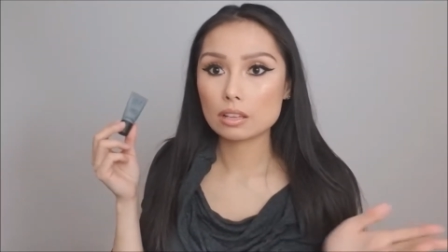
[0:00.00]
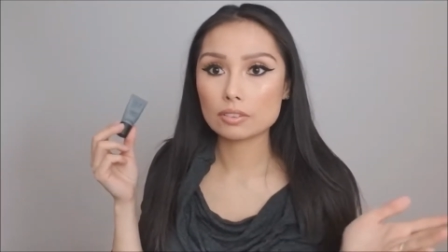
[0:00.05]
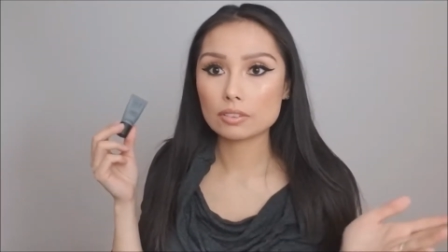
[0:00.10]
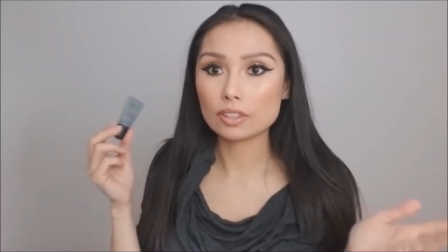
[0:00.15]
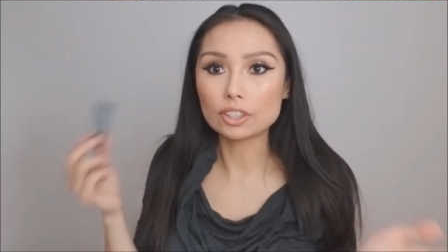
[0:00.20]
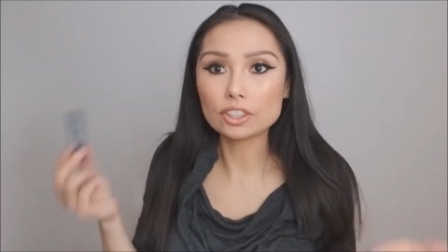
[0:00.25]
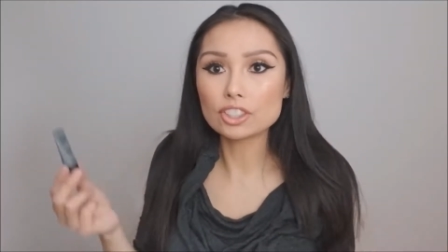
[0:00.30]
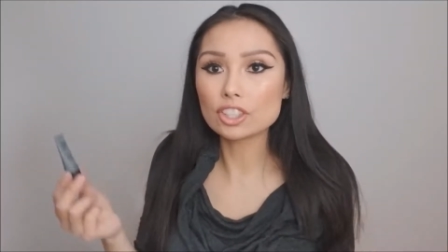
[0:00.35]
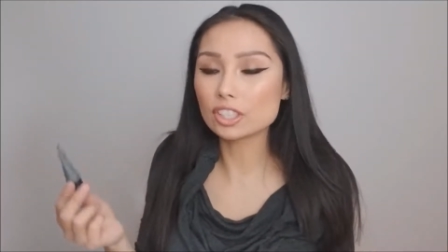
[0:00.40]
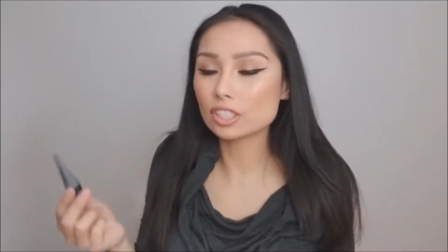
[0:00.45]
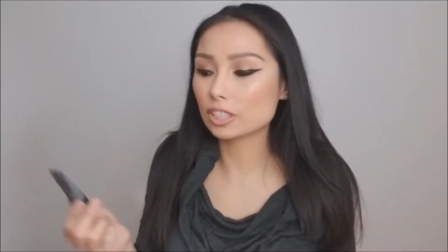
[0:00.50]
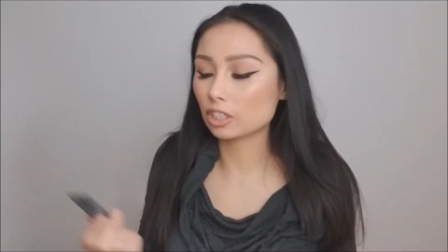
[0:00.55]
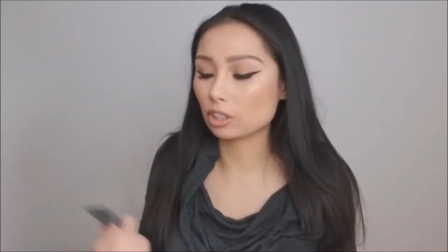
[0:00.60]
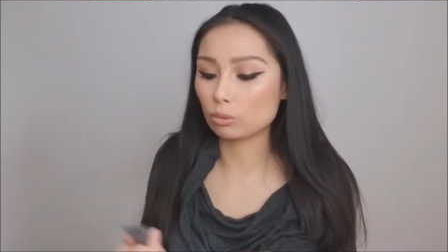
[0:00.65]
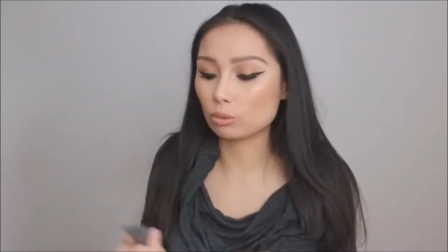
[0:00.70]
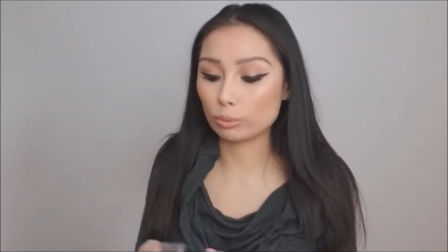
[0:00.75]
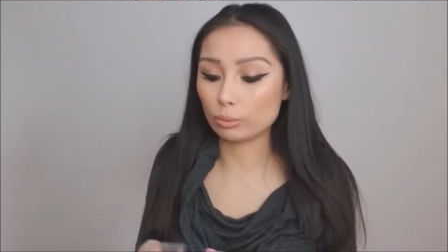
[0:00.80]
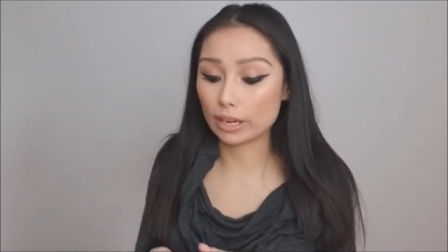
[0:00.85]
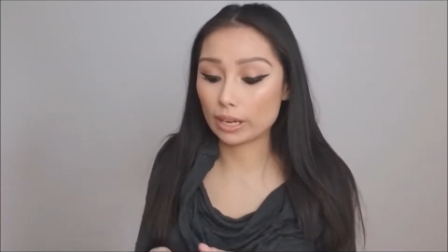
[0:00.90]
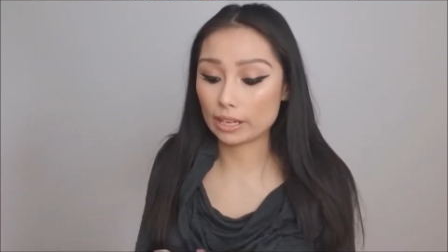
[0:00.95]
they're just
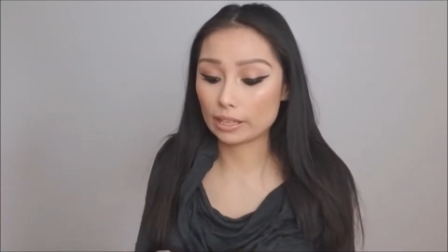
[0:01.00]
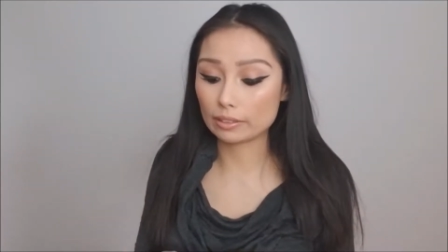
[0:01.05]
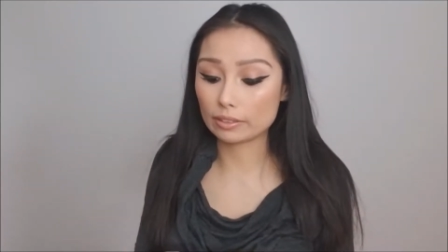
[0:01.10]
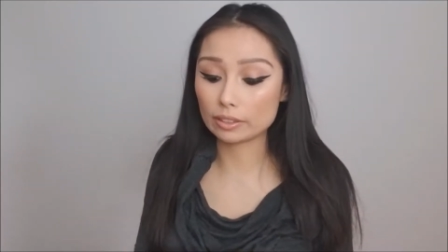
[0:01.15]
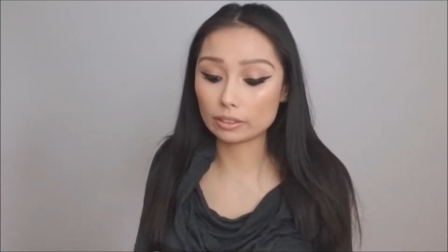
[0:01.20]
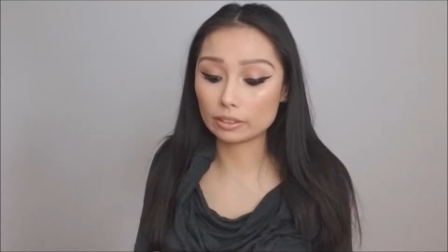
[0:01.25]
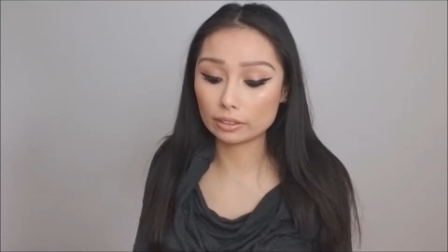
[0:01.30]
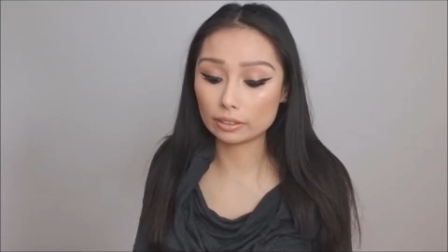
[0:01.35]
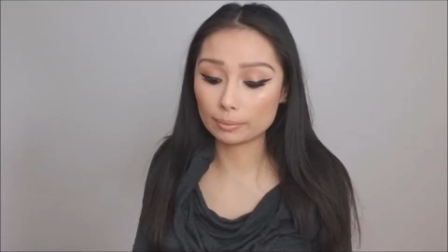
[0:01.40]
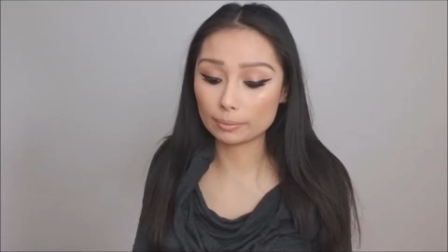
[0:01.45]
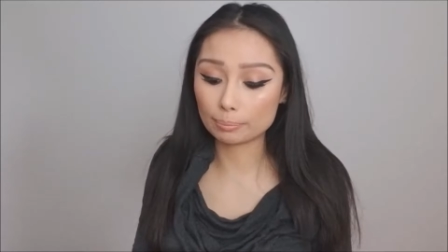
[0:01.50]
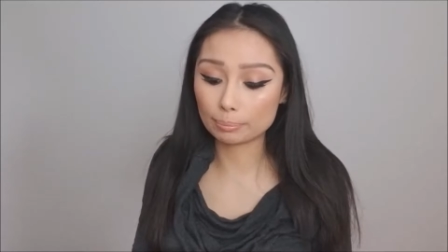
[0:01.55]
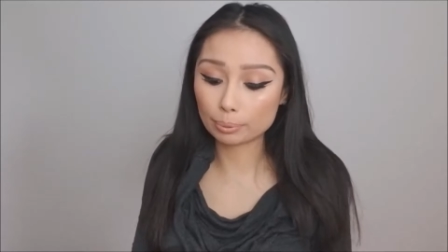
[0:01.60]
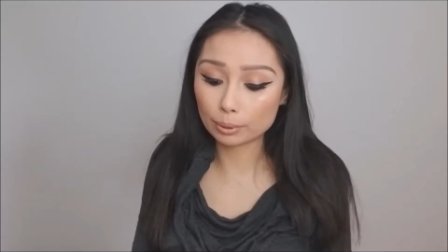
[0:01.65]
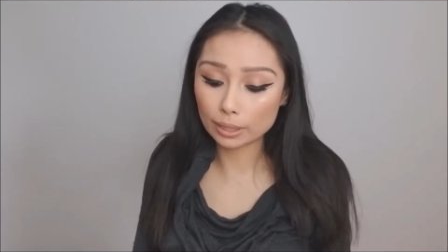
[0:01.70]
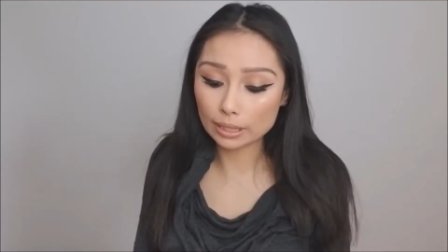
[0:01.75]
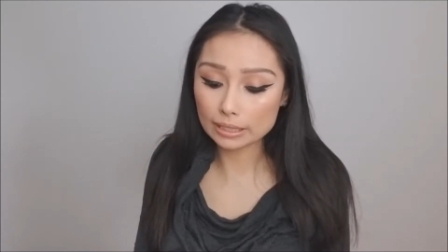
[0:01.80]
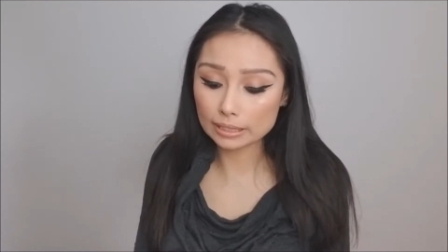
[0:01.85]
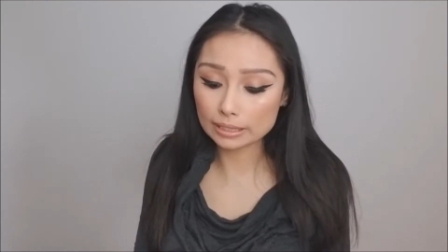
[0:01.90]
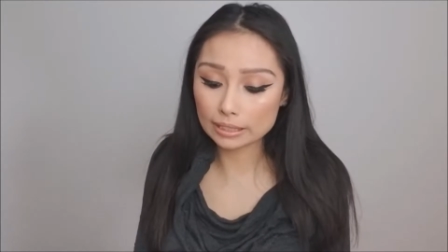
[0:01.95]
great. They're
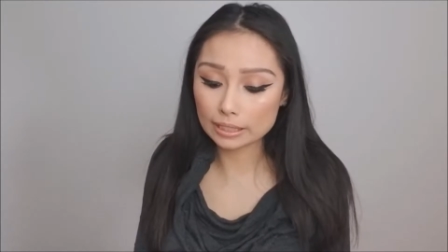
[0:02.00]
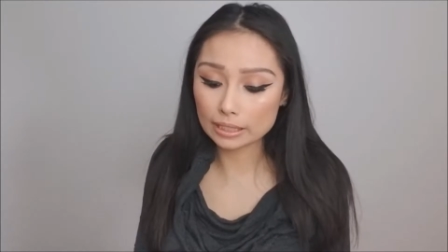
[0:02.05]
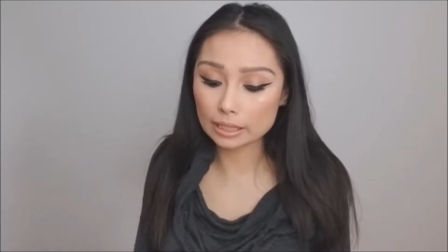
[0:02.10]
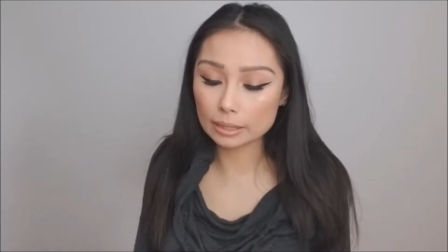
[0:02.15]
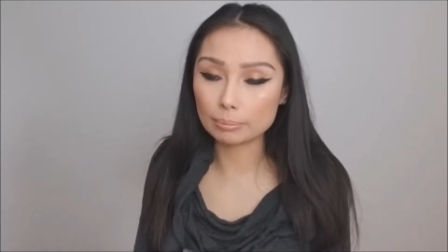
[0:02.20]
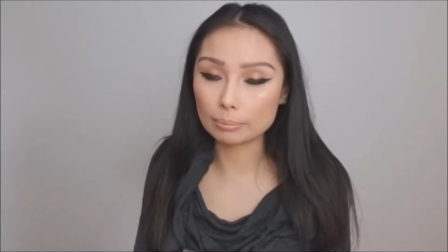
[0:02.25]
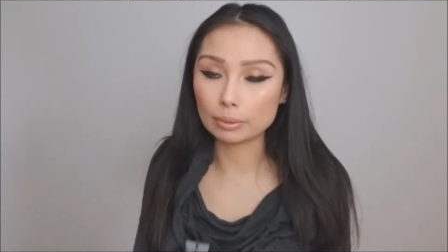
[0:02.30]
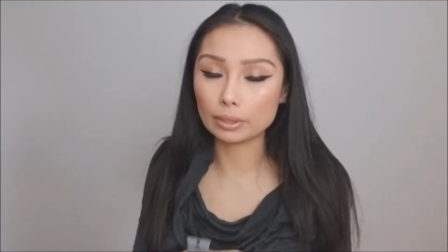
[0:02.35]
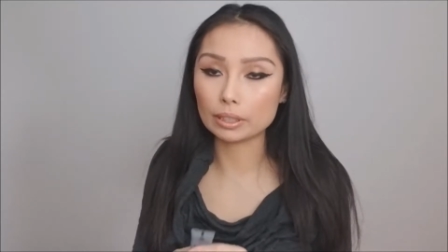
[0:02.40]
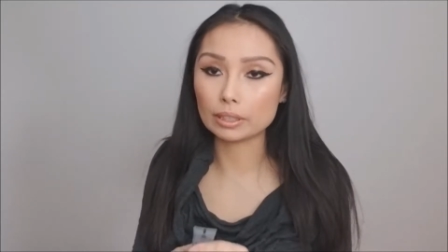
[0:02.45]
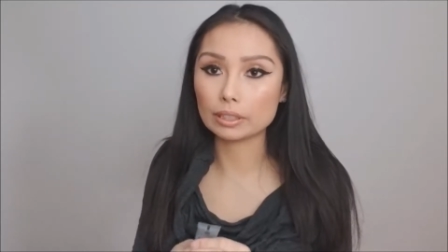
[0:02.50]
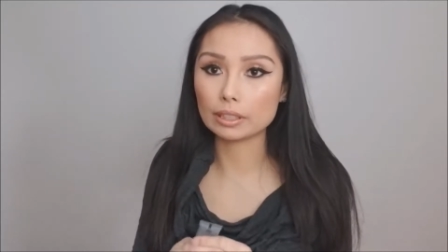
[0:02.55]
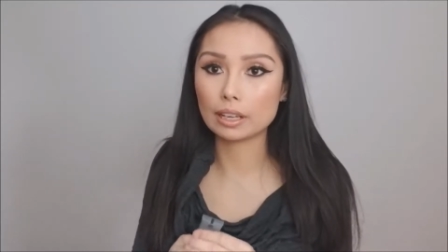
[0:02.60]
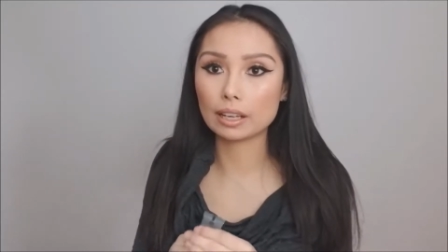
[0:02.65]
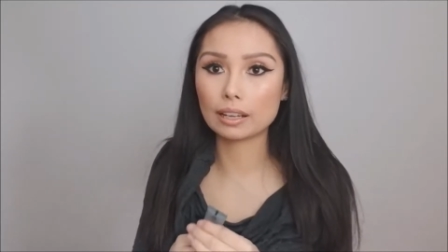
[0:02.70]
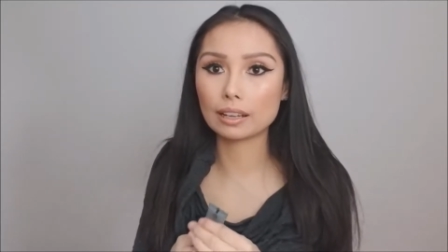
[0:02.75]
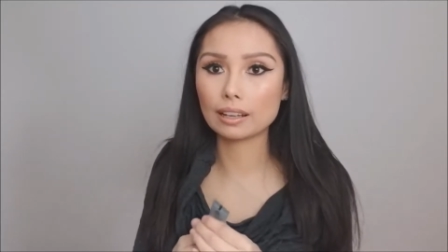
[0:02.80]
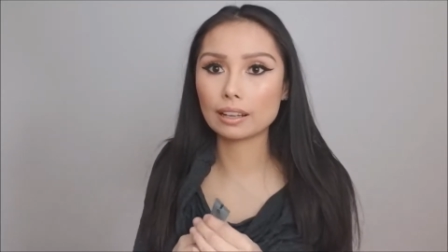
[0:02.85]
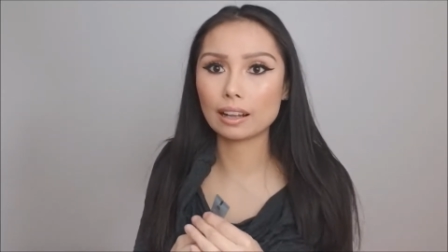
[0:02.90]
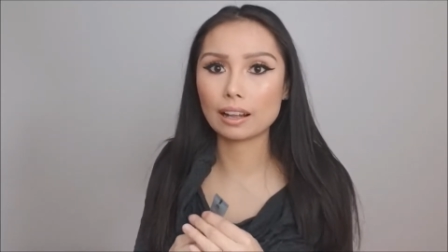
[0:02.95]
pricey, but
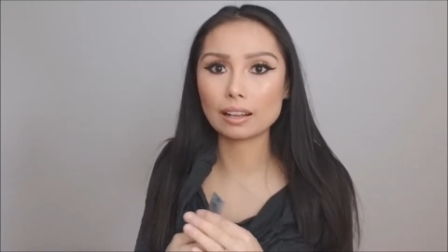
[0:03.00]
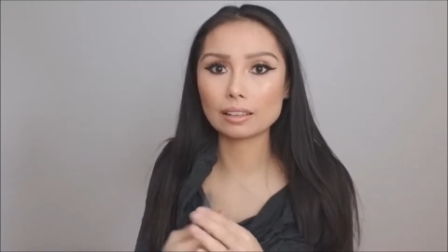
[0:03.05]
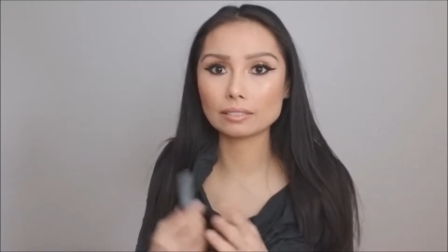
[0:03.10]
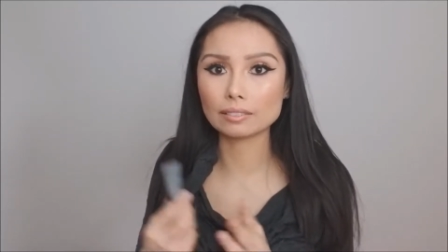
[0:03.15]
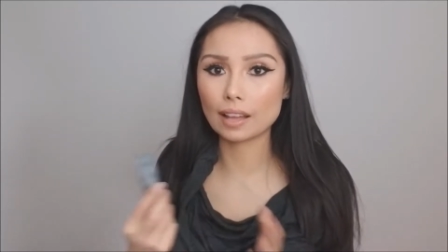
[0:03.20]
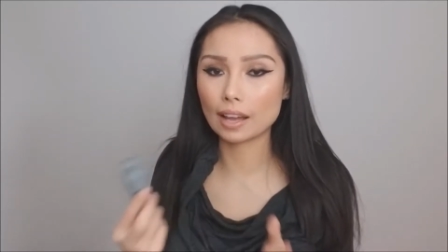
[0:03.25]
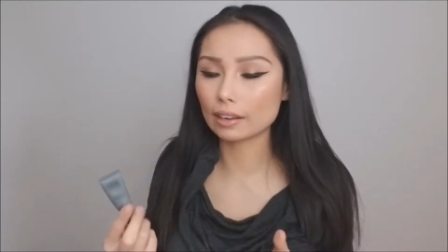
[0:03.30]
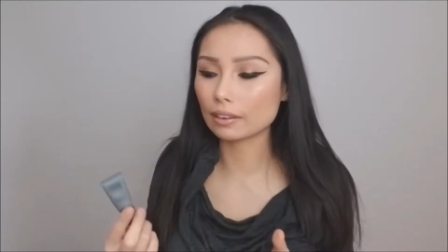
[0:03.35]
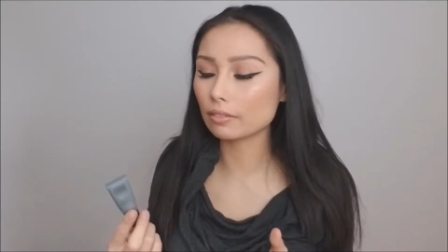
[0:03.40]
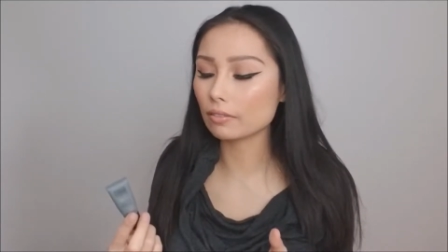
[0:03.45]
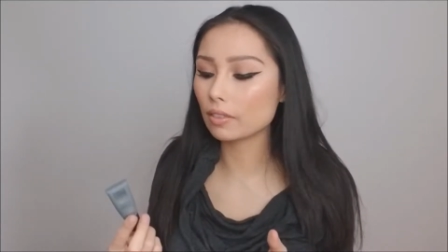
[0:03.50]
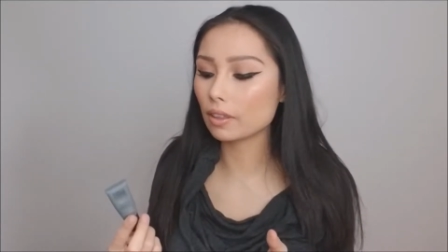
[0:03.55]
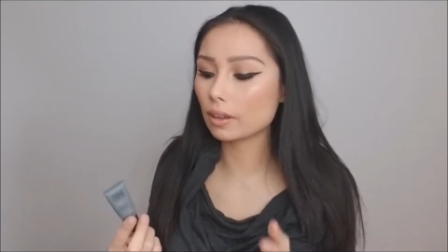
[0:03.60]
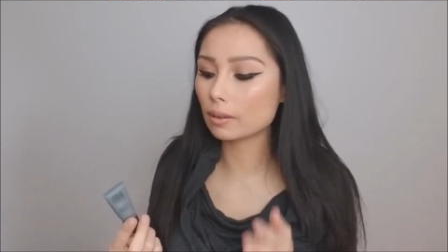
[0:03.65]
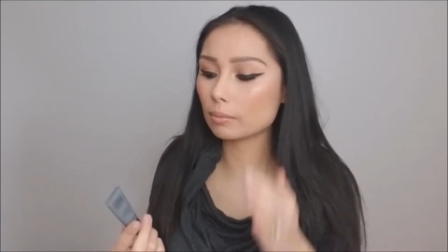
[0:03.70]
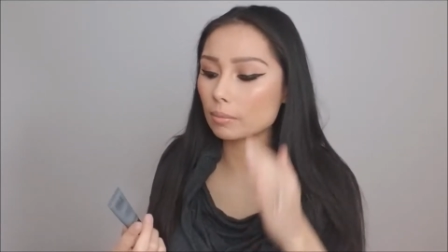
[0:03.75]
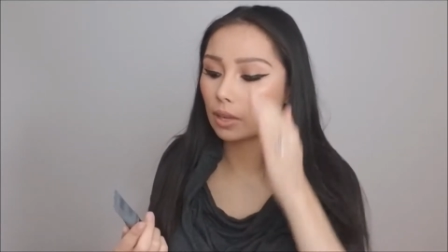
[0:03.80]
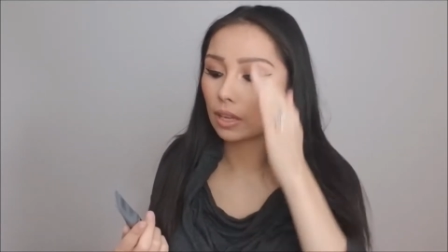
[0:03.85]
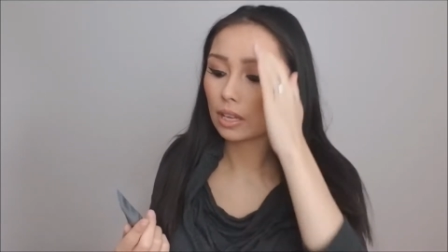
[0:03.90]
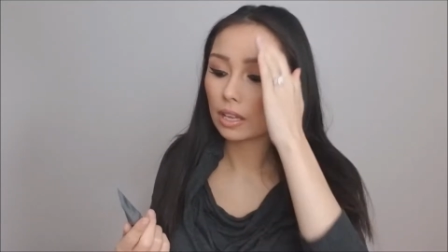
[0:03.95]
a lot of
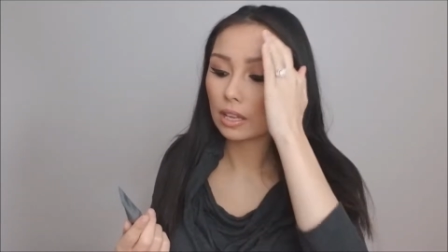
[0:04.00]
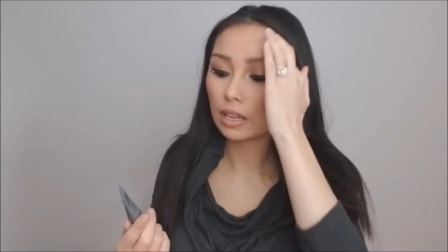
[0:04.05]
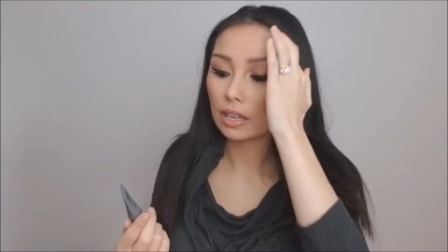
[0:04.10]
them,